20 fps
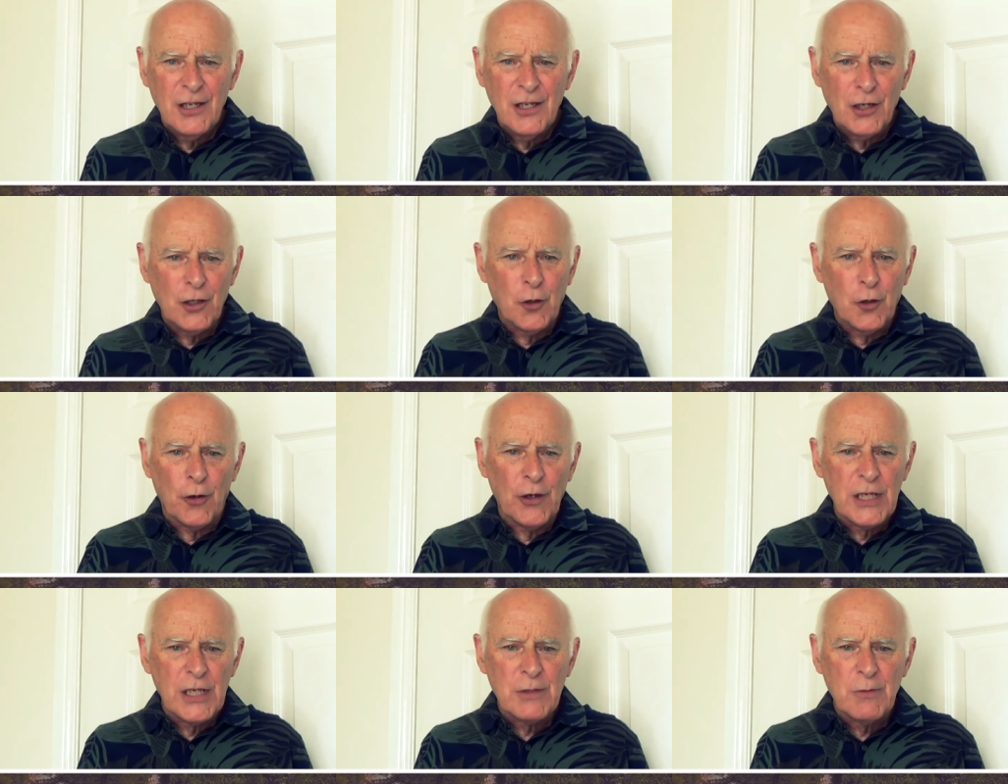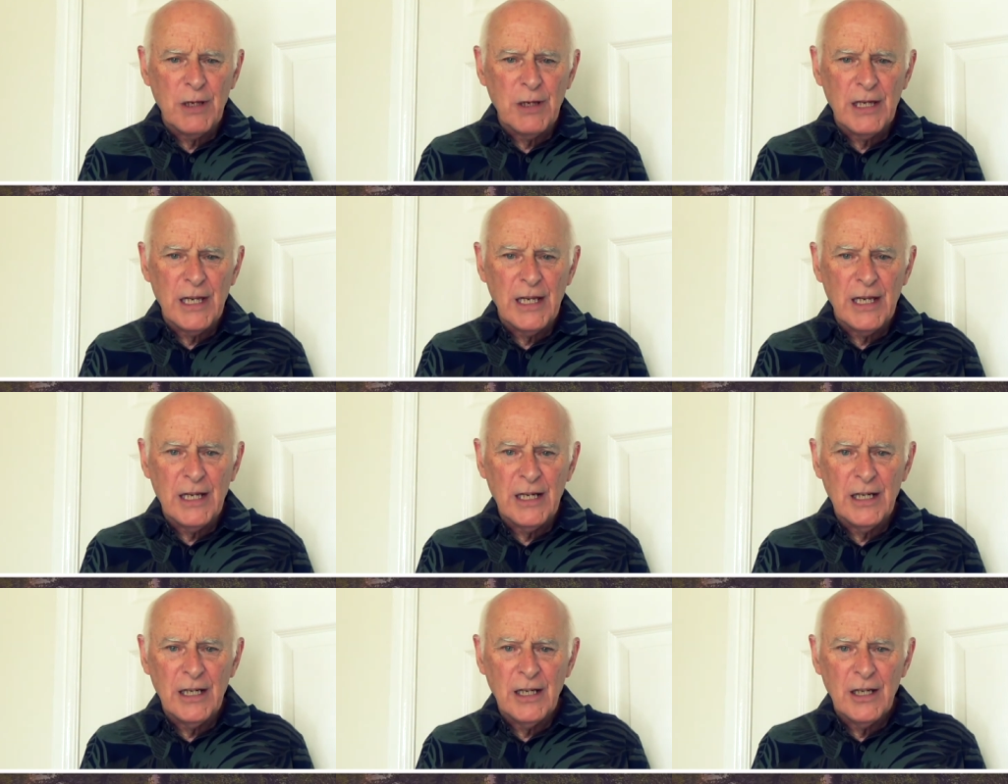God is within
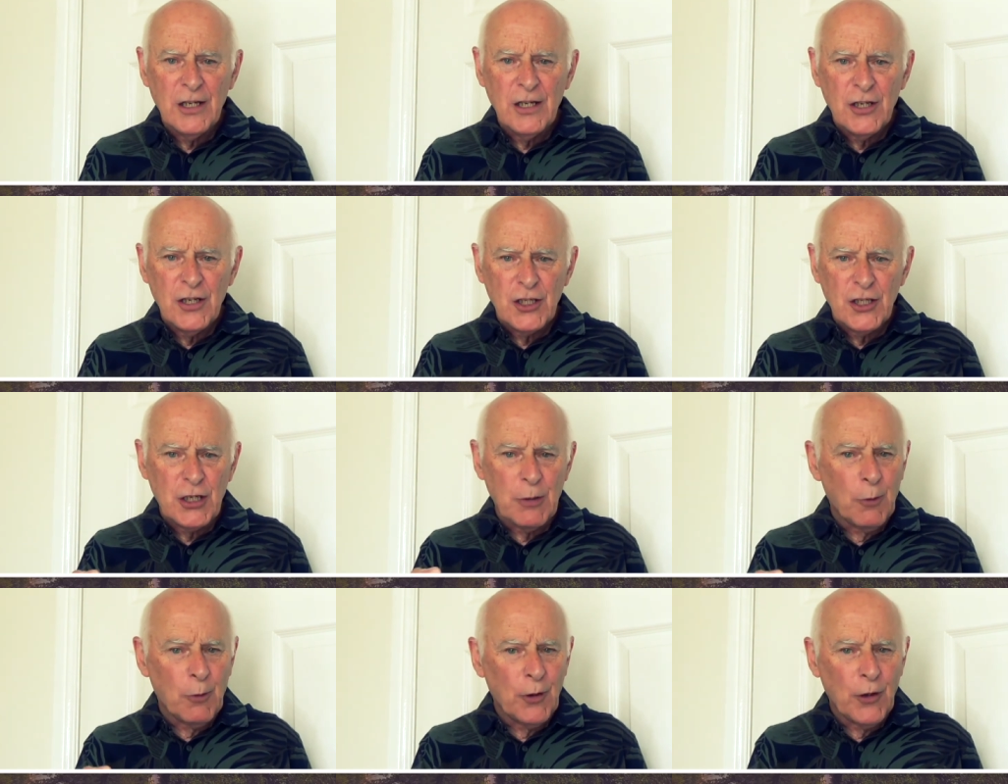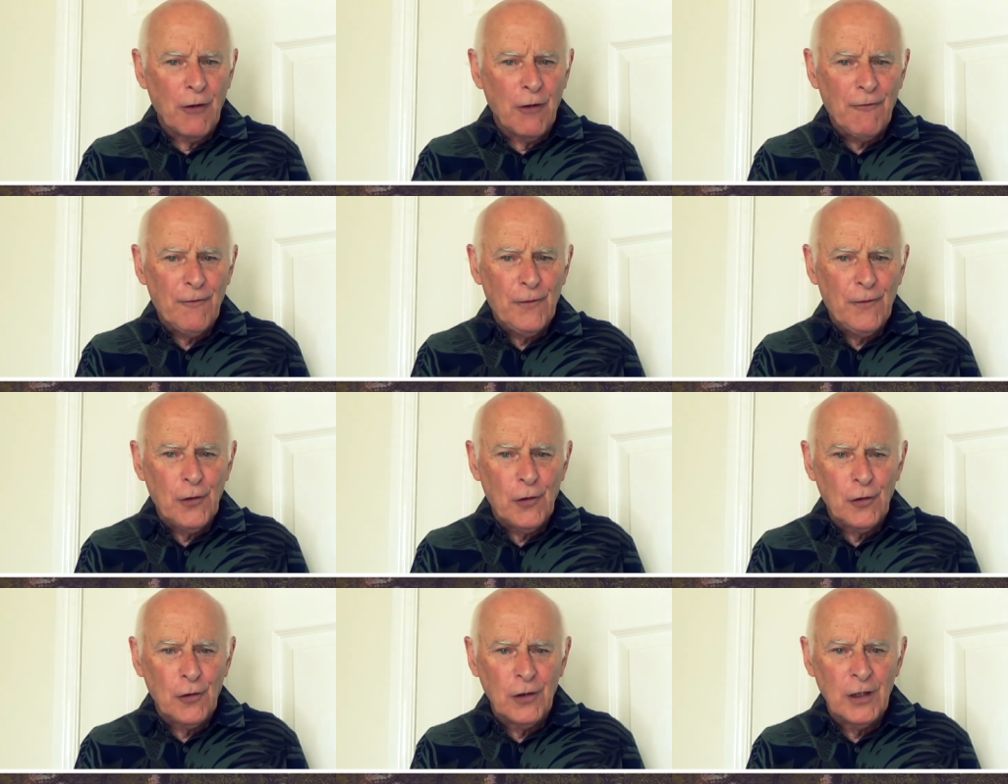her. She will not
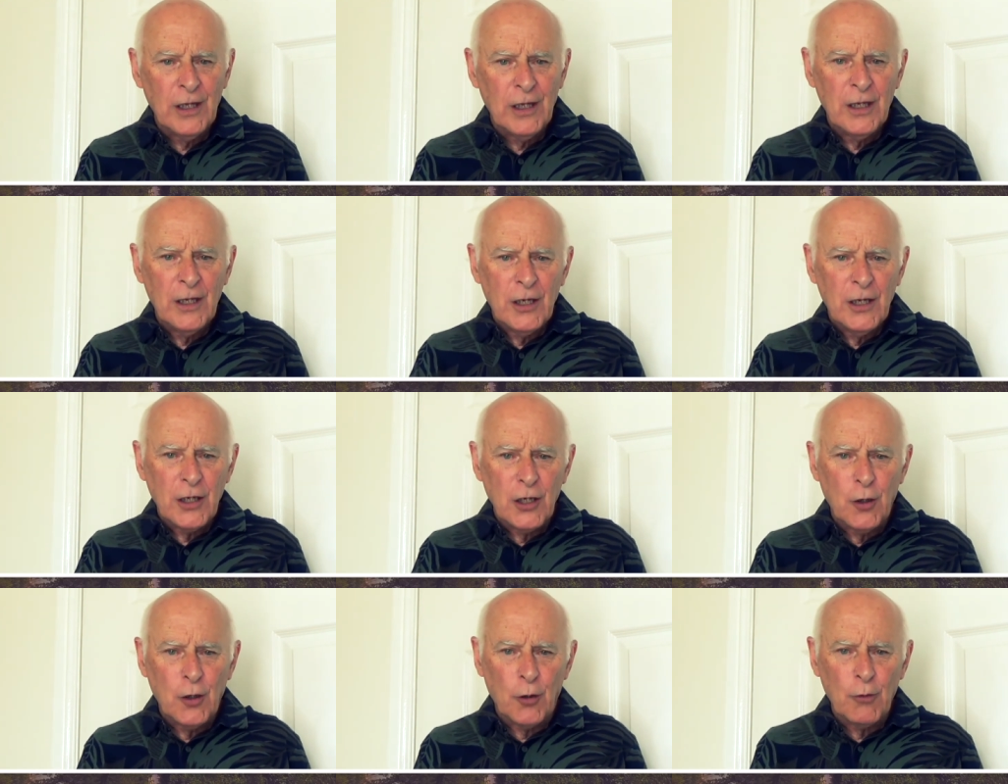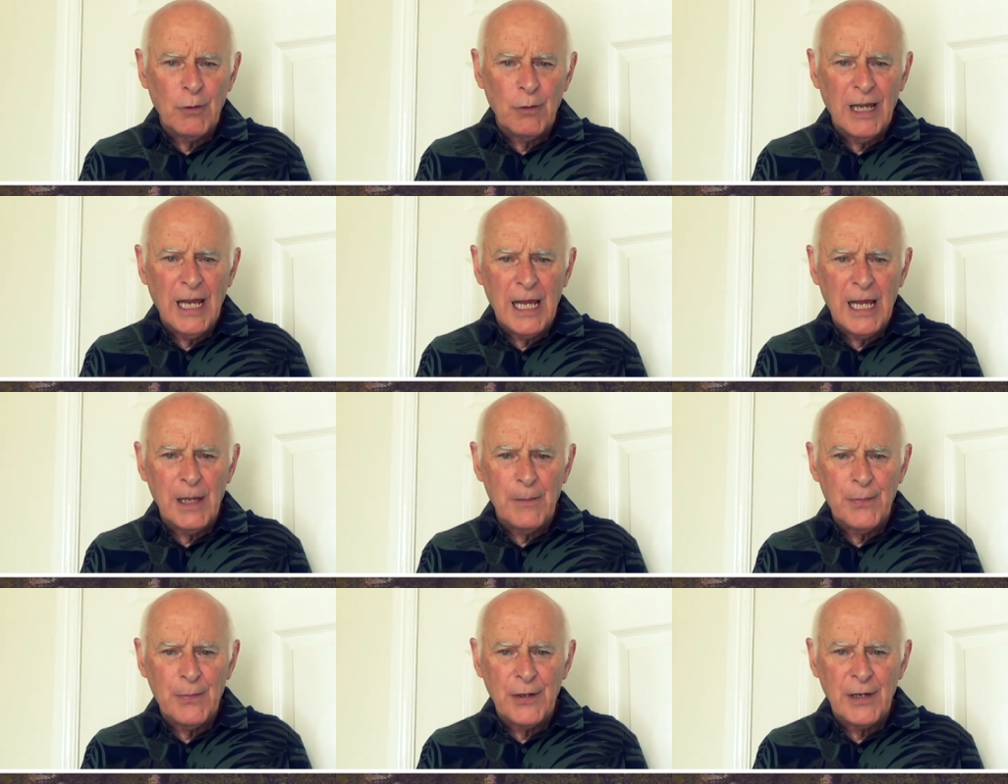fall. God will
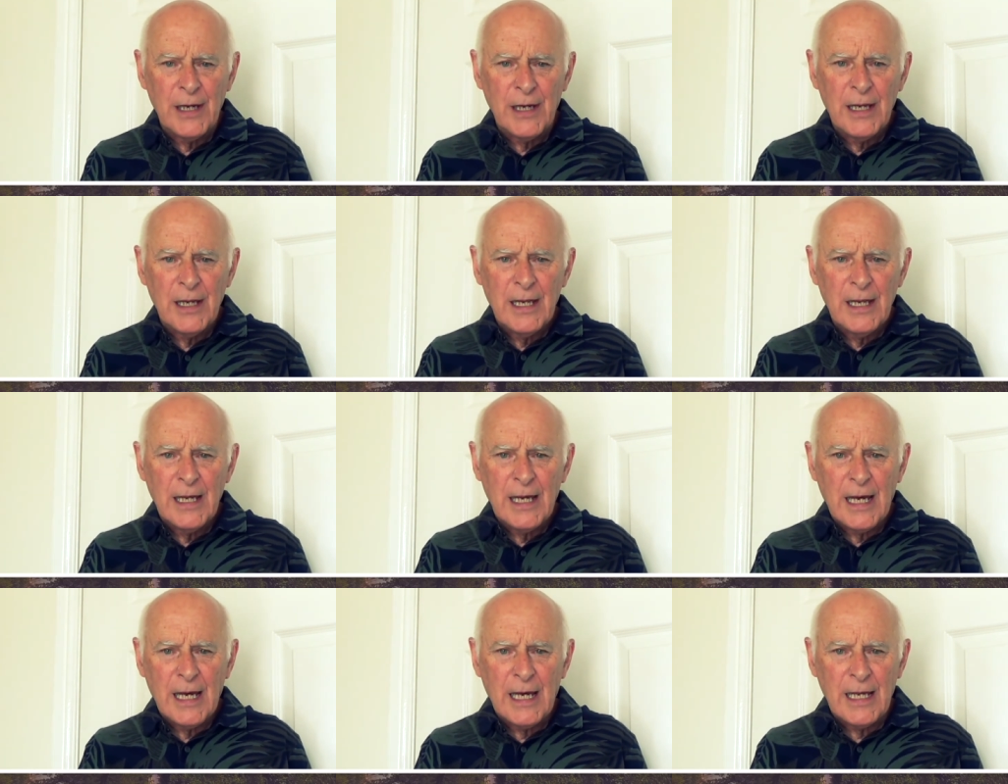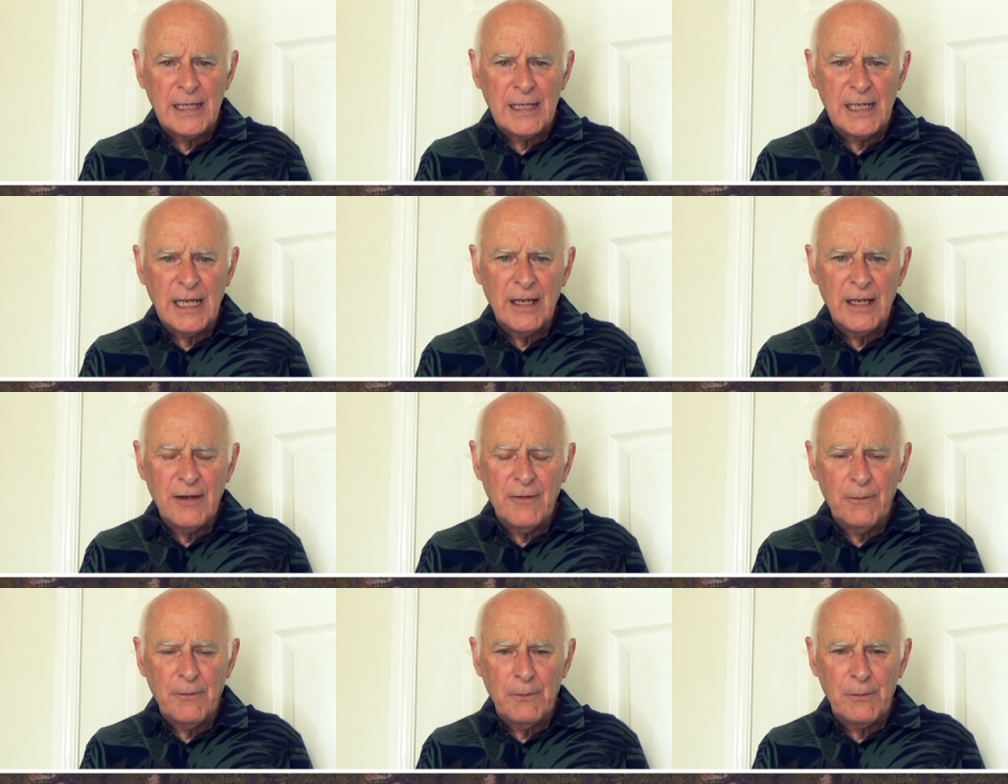help her at
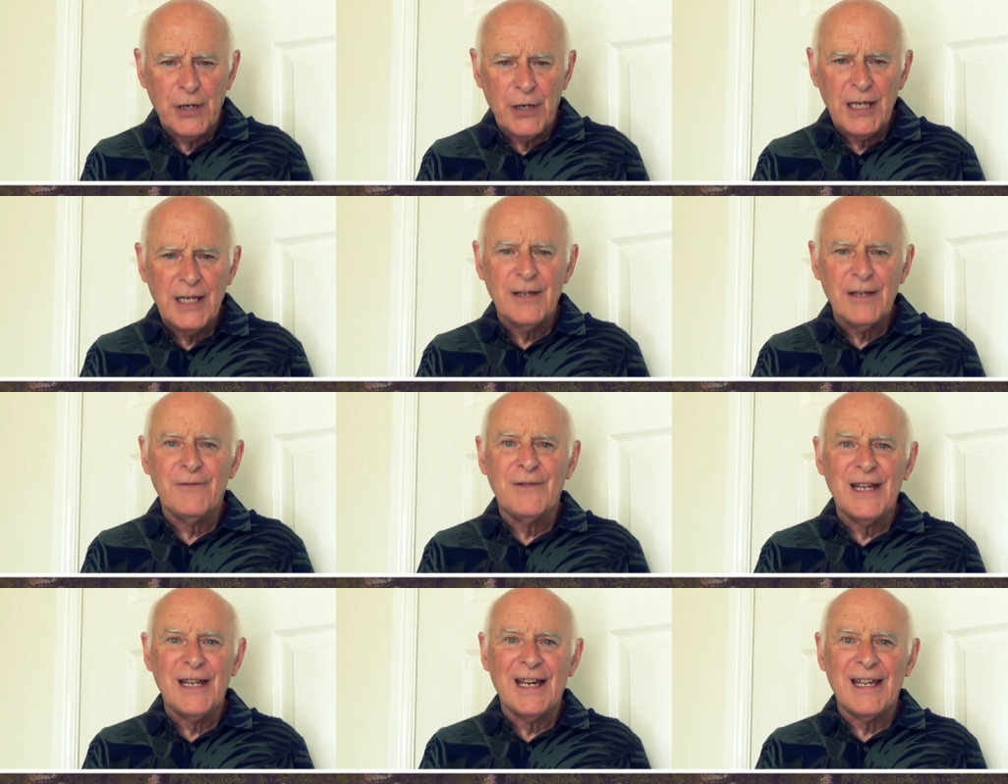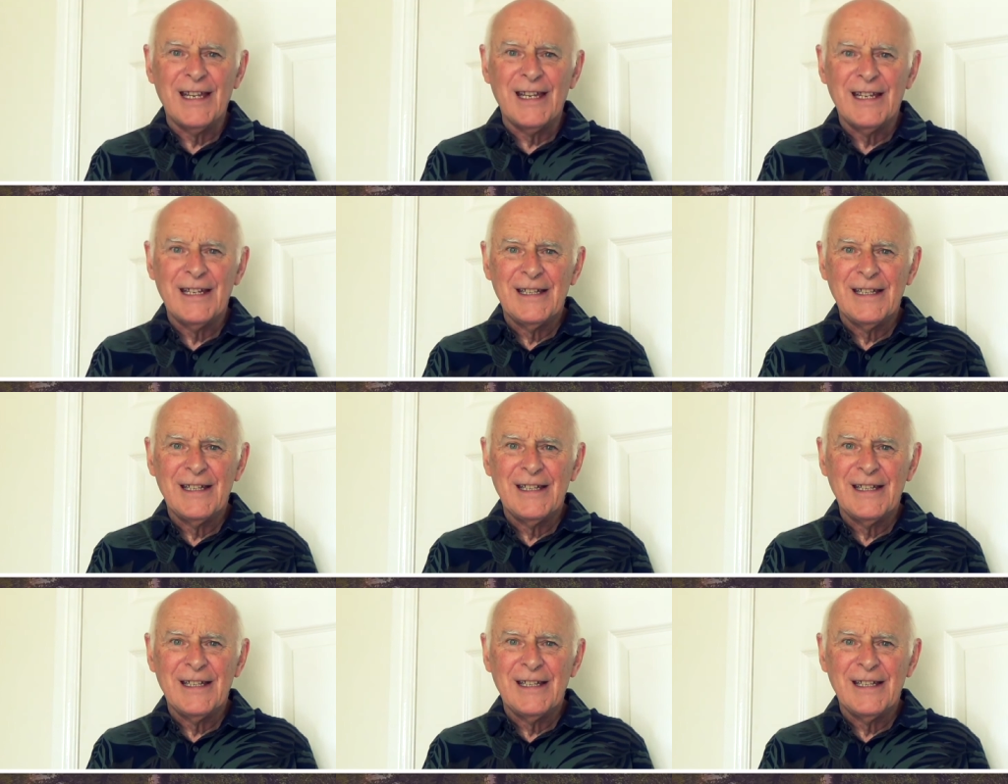break of day.